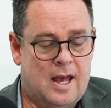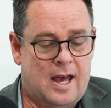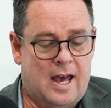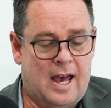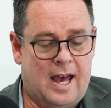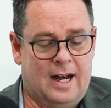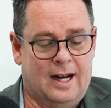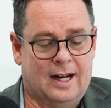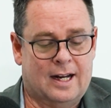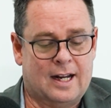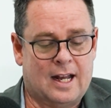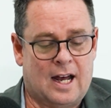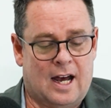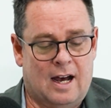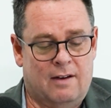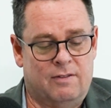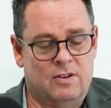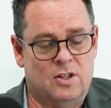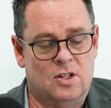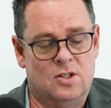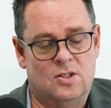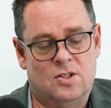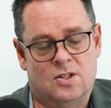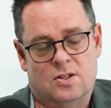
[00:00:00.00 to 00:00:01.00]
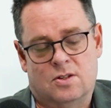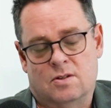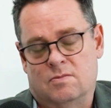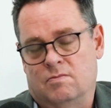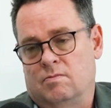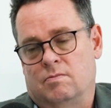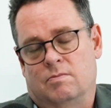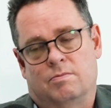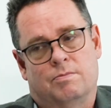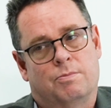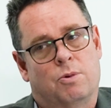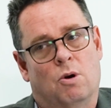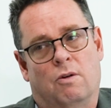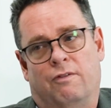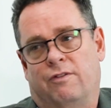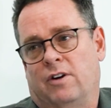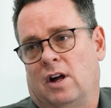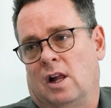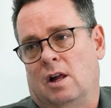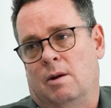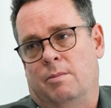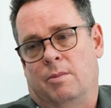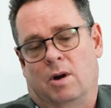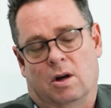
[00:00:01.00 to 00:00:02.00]
And it covers
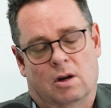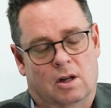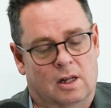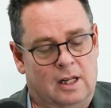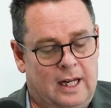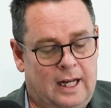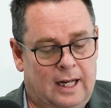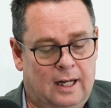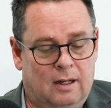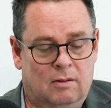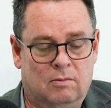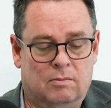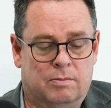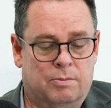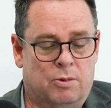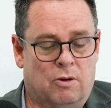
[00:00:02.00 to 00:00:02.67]
portfolio modeling,